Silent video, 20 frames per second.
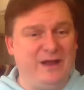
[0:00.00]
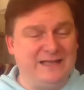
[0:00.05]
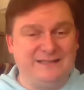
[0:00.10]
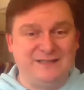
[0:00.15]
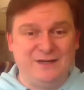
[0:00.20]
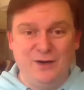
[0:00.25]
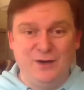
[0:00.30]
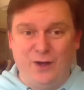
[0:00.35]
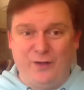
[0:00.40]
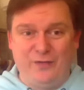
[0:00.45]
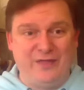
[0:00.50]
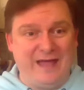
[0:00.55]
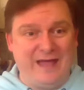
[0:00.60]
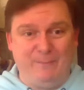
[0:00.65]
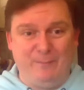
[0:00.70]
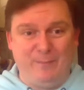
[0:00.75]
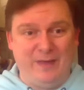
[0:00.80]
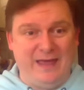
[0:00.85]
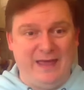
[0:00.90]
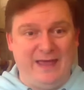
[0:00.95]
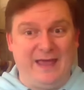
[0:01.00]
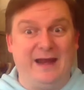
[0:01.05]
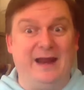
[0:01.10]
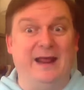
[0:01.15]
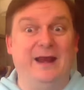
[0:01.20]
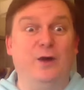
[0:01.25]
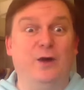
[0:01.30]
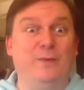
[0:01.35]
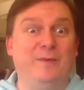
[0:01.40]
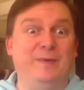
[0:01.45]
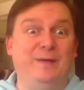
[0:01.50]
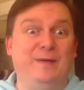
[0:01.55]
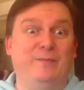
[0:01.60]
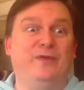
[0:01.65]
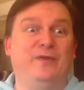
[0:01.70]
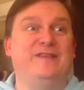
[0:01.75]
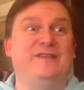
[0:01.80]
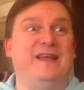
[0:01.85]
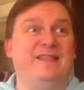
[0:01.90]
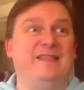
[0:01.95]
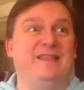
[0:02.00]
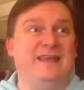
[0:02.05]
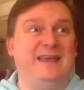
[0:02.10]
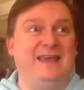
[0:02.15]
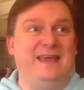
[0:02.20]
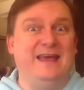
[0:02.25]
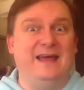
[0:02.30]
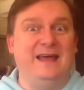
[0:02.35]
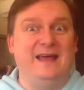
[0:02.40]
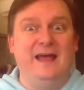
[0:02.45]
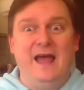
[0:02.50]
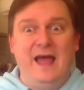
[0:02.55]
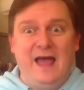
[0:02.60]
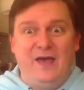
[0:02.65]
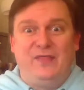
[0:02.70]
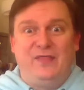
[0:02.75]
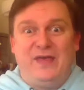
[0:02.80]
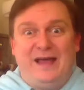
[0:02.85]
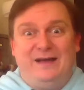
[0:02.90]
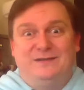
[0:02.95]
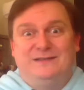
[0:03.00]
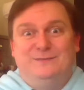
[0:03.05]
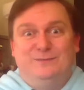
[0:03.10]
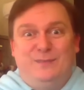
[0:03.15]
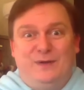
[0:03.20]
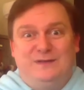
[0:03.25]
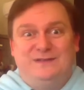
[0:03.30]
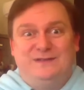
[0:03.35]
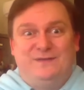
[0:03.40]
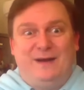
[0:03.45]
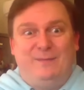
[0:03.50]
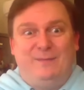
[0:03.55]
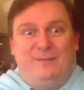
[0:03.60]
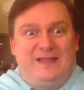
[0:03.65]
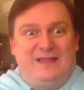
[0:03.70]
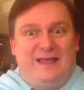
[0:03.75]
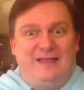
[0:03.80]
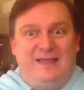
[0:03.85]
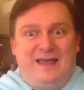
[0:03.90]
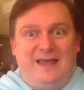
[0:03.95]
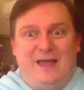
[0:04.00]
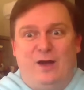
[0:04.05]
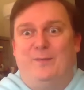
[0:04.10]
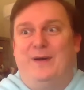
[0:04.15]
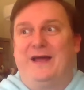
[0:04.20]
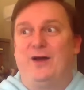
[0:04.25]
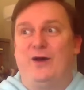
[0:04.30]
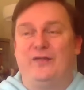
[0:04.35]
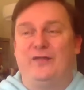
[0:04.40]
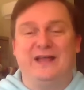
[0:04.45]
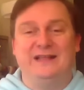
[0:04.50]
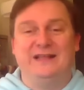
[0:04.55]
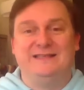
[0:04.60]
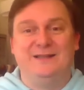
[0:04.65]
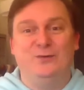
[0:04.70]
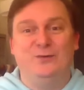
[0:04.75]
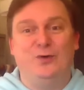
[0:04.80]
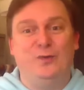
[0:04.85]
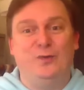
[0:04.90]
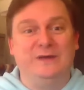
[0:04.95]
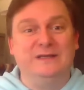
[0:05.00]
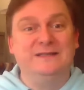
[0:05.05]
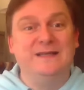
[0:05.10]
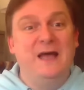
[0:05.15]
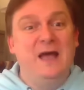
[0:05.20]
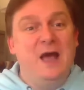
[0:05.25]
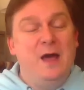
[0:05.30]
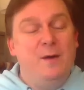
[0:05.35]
It's not that big. And I know when people say they hear a thousand bolts of fabric, they think, oh my God, that's enormous.